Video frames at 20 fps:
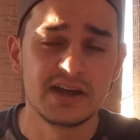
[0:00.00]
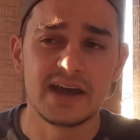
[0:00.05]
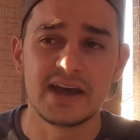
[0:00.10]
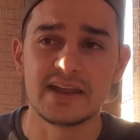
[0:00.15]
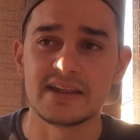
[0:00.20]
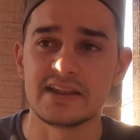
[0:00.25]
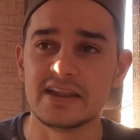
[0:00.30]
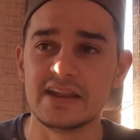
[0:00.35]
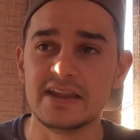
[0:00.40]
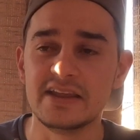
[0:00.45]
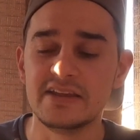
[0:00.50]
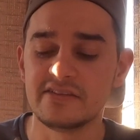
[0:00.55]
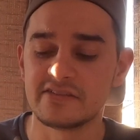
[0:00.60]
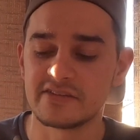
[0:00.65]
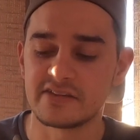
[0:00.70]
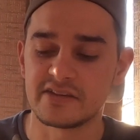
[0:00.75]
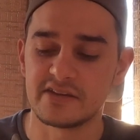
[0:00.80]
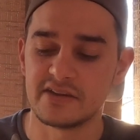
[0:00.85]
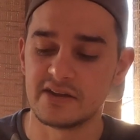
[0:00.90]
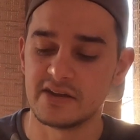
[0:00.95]
at
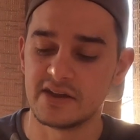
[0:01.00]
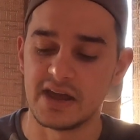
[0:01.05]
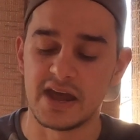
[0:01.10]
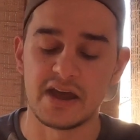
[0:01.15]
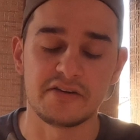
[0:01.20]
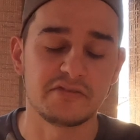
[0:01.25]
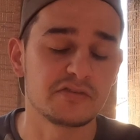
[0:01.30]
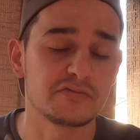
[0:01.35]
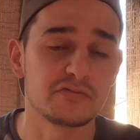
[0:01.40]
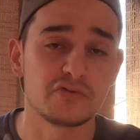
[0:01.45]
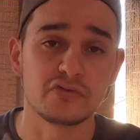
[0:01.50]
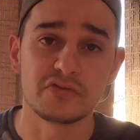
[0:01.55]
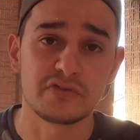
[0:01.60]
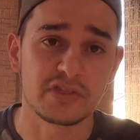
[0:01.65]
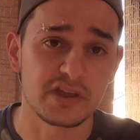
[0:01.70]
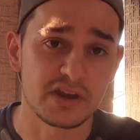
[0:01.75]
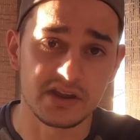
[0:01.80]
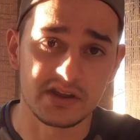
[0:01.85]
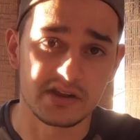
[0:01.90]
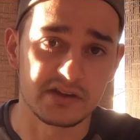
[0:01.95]
least have it for
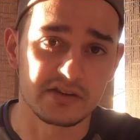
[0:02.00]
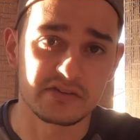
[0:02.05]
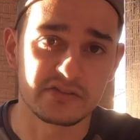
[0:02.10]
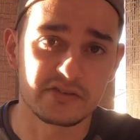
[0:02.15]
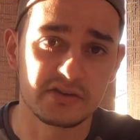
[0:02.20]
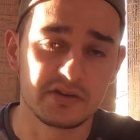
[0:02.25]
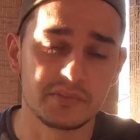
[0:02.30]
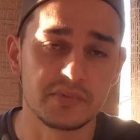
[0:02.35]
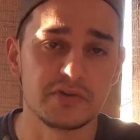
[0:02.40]
3 years